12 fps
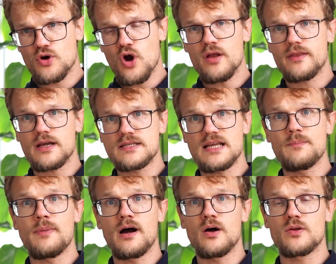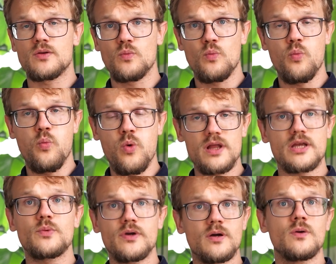context about what
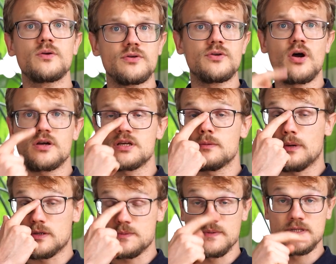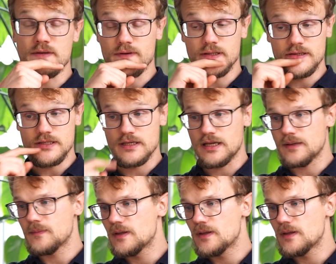are we going to talk about specifically today.